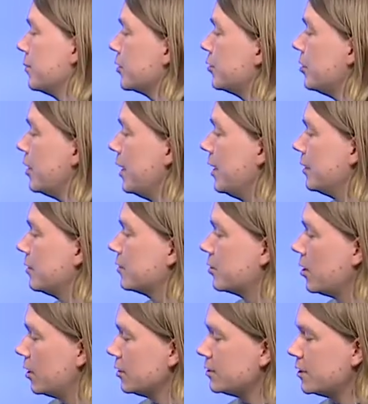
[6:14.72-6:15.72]
create
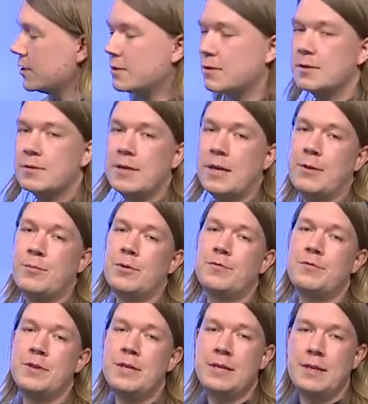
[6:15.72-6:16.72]
context that it will
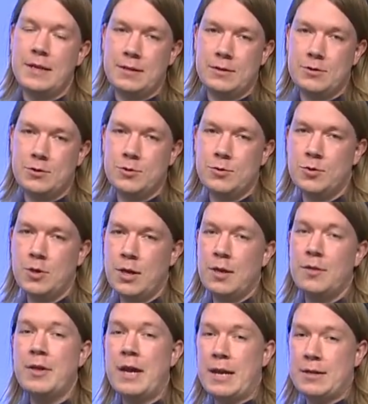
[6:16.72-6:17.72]
feed into
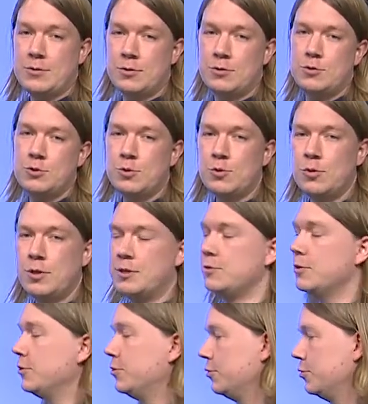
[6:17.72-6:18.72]
the actual tool that
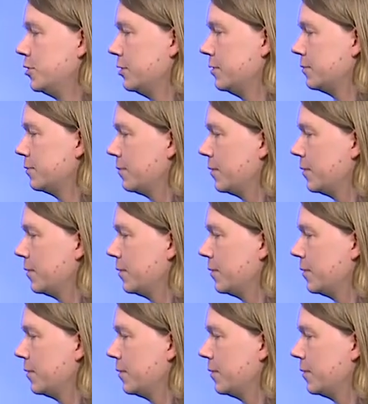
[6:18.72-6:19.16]
you're using.